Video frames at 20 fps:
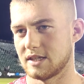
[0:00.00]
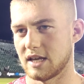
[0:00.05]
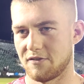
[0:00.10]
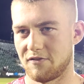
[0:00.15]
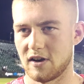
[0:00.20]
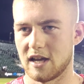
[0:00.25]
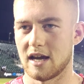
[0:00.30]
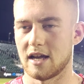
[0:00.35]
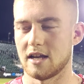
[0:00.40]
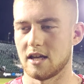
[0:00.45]

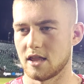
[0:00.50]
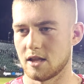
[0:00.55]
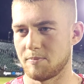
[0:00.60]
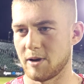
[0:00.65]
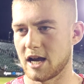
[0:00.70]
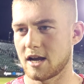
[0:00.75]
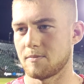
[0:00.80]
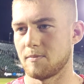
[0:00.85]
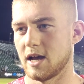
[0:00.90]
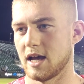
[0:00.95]
definitely had it in the
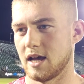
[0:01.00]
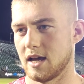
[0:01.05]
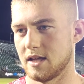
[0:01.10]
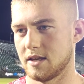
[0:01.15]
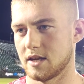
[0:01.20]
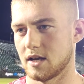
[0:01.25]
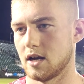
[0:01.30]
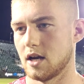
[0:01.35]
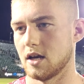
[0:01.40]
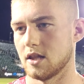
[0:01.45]
back of my
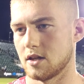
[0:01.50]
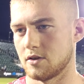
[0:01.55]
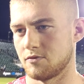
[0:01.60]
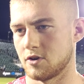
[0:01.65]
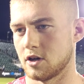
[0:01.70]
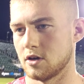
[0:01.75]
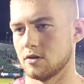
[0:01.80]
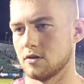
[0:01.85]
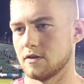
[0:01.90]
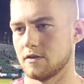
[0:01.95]
head. I learnt the
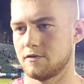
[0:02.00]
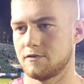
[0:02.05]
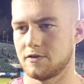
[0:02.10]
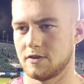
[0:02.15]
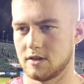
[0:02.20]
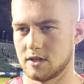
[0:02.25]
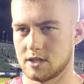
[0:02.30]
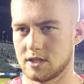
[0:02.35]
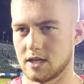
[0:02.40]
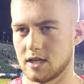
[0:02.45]
role of
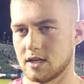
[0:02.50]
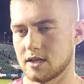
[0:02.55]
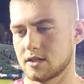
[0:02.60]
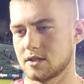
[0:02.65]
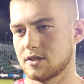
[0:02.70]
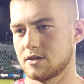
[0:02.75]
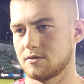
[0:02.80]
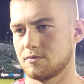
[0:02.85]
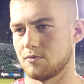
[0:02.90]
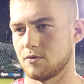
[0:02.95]
the
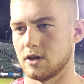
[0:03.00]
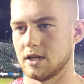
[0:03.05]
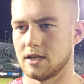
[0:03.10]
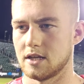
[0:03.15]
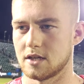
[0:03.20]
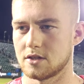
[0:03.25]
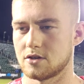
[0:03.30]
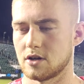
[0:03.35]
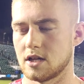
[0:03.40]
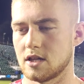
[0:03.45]
six, what he
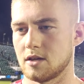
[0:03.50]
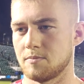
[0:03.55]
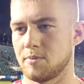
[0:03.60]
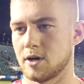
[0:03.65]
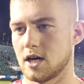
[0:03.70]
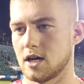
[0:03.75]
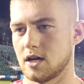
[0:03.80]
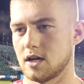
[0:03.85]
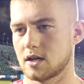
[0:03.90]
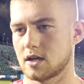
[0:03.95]
does around the
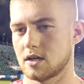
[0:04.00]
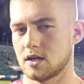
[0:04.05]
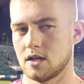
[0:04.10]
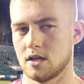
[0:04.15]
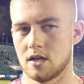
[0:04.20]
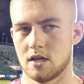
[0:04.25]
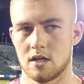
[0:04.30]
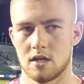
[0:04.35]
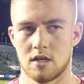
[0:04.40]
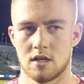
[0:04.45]
park,
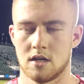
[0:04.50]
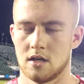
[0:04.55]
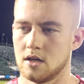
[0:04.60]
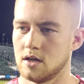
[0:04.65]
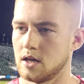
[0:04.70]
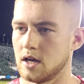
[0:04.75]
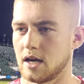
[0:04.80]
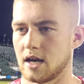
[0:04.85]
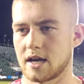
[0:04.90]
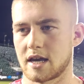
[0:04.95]

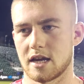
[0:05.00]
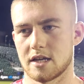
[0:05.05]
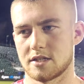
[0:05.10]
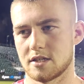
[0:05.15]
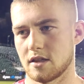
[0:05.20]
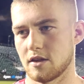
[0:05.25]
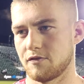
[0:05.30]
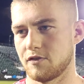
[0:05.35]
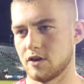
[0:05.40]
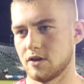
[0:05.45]
and I guess
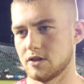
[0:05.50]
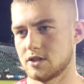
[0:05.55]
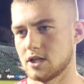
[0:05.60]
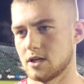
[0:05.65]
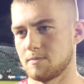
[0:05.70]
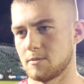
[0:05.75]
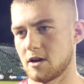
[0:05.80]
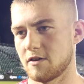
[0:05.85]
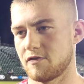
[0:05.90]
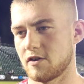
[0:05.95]
in the future
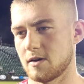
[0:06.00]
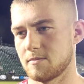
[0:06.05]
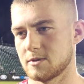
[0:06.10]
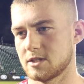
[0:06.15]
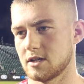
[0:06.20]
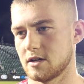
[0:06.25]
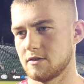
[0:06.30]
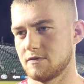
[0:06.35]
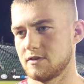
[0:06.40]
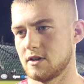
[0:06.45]
I might find
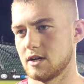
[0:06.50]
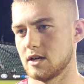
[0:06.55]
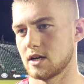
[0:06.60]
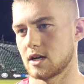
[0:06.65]
myself there